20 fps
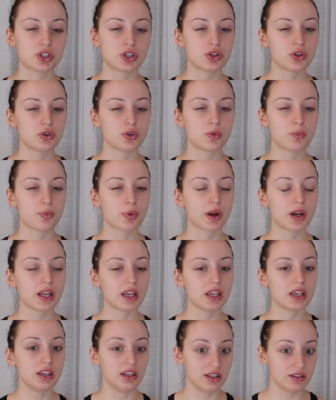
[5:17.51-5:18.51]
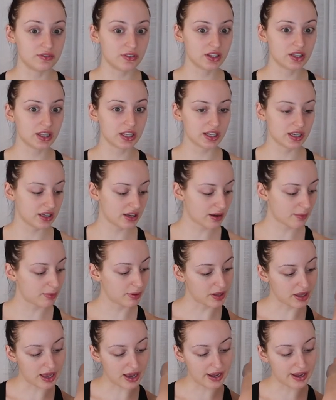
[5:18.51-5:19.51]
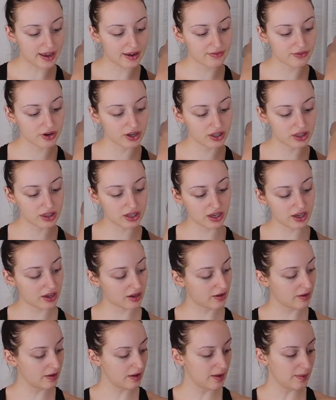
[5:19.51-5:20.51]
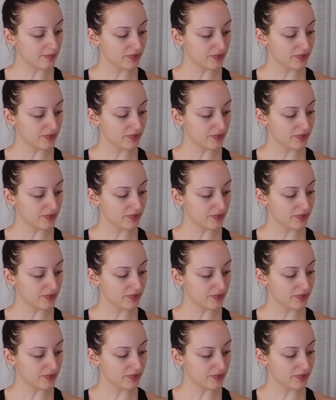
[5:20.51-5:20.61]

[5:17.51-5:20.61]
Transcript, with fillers: to pretty evenly apply everything.